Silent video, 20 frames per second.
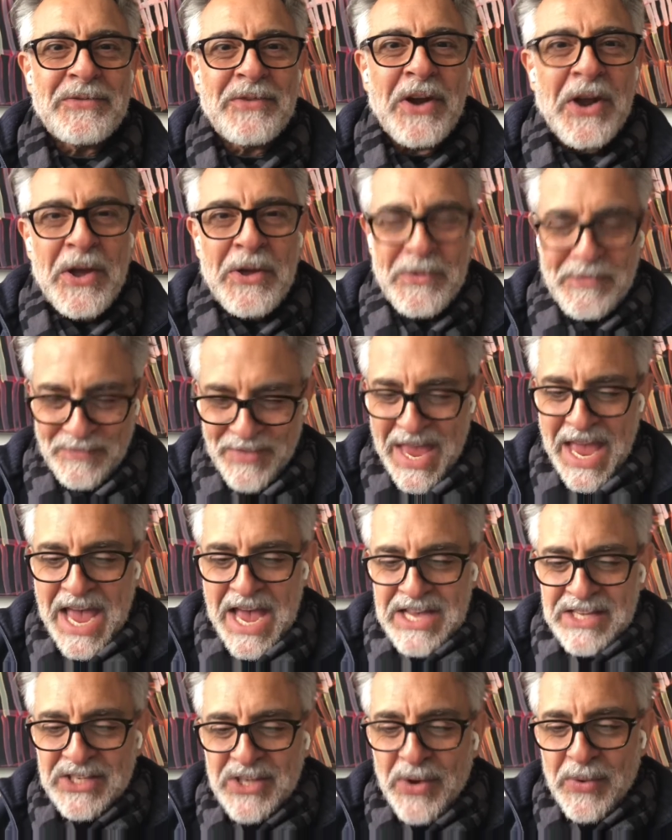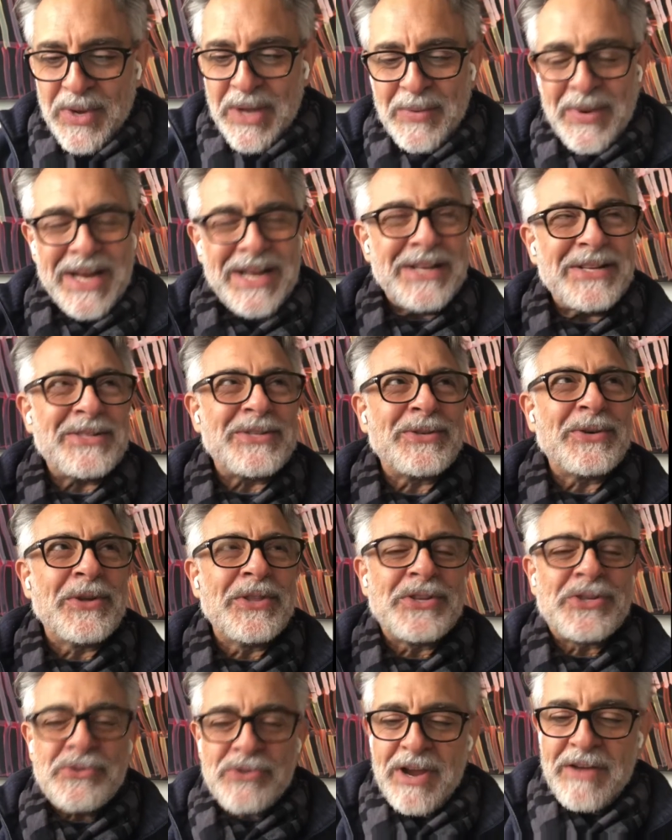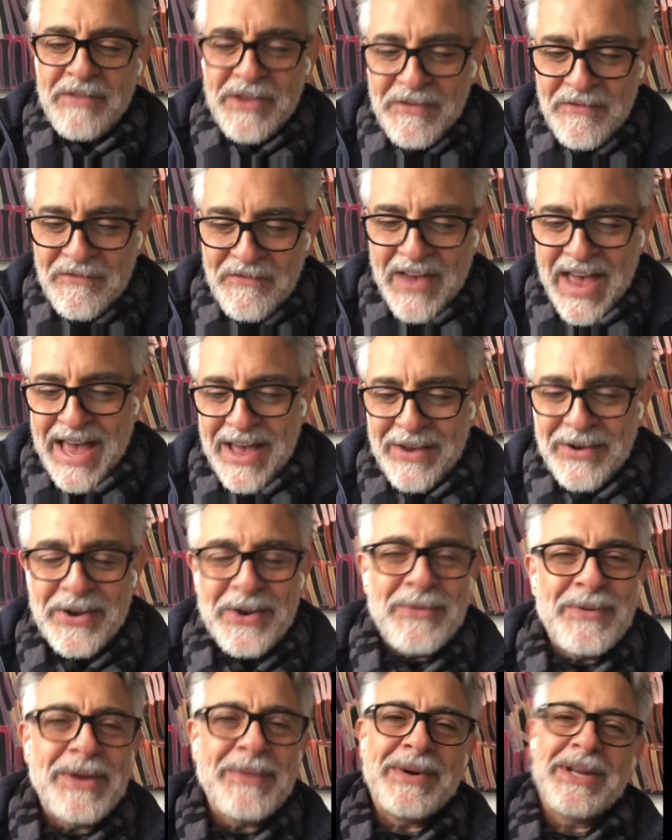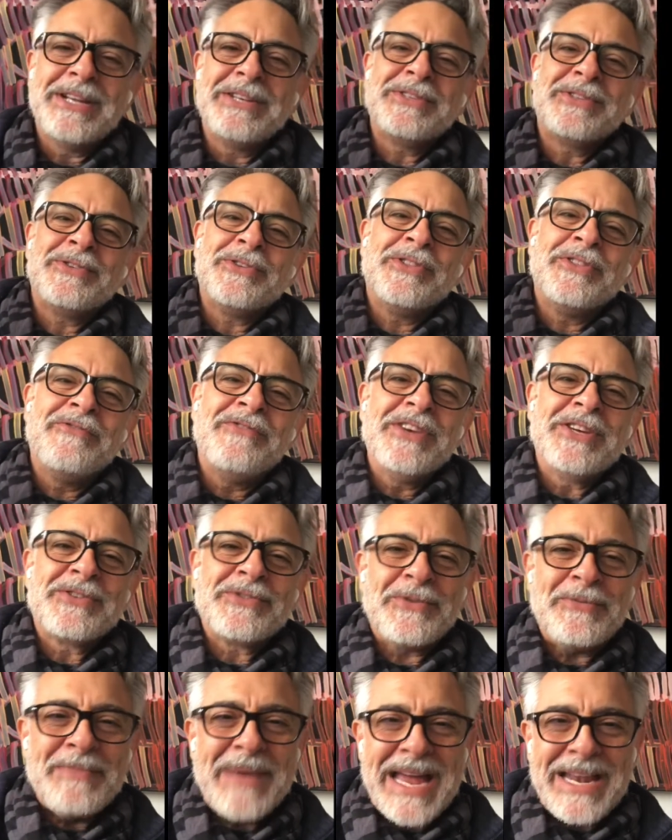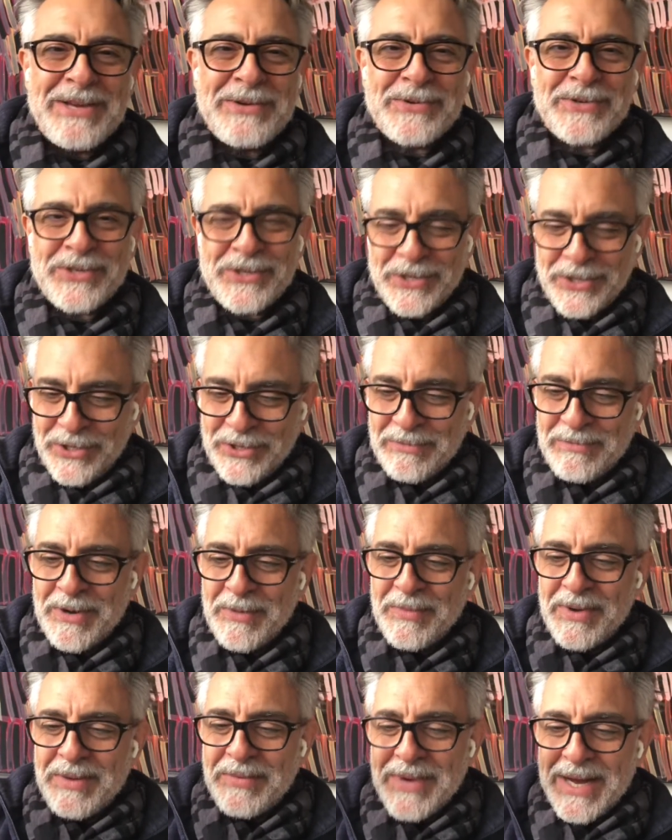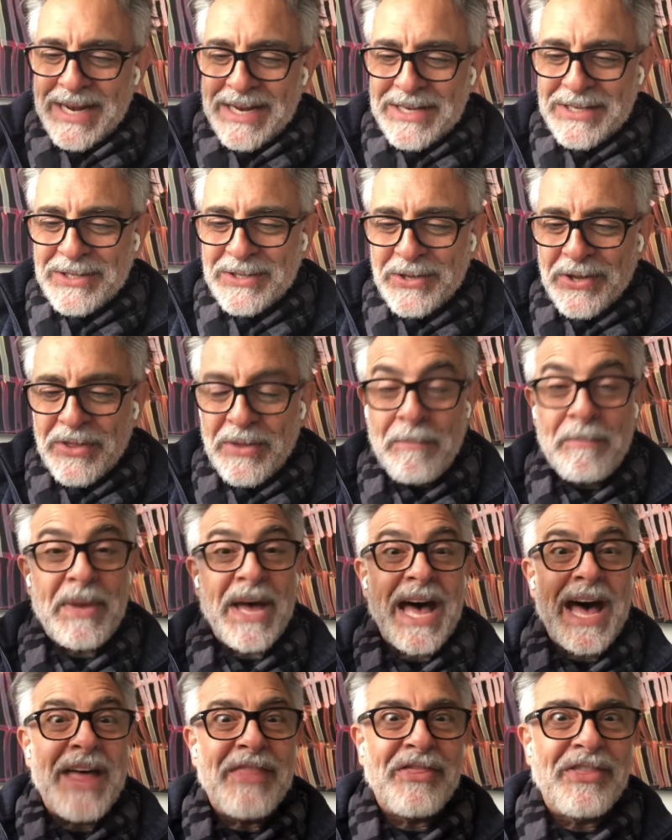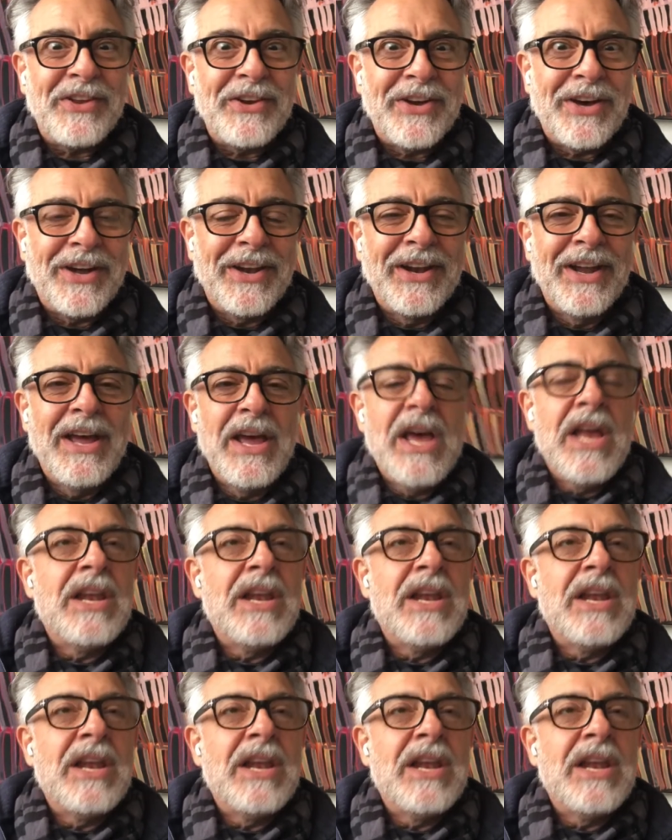Rome. So we went and saw the Trevi Fountain, and we went and saw the Victor Emmanuel tomb, and we went and saw the Parthenon.